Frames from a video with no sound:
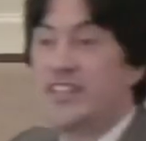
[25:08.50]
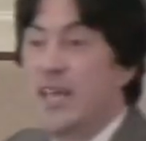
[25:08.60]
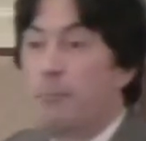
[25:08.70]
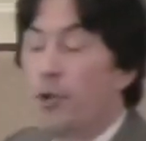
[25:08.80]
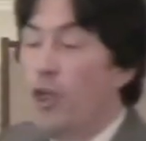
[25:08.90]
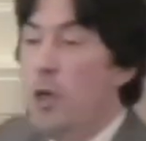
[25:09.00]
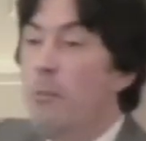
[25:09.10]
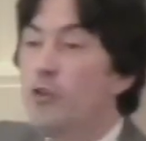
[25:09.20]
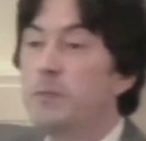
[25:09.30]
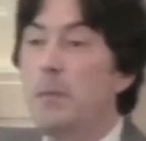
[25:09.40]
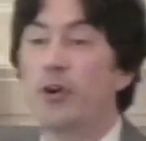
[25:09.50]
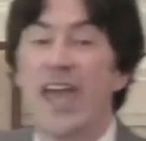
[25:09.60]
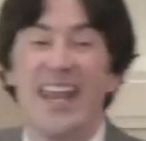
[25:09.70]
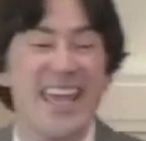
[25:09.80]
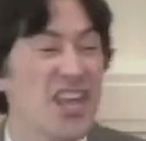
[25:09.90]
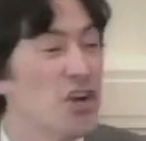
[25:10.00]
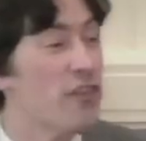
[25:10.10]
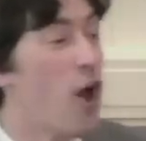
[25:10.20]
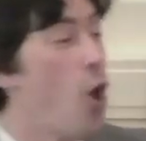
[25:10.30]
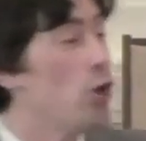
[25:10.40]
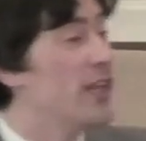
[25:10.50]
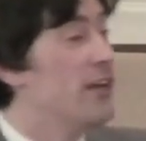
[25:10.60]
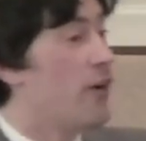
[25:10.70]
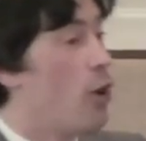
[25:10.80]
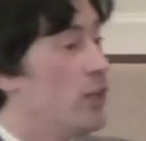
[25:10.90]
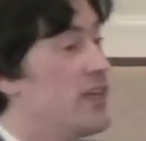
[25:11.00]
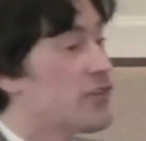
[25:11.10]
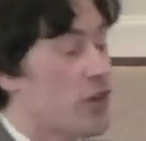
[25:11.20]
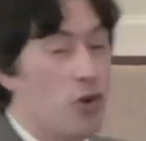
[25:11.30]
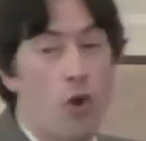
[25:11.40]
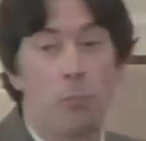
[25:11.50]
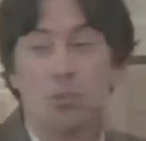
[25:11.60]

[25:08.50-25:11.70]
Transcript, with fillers: temple, most people can't enter the Holy of Holies on a normal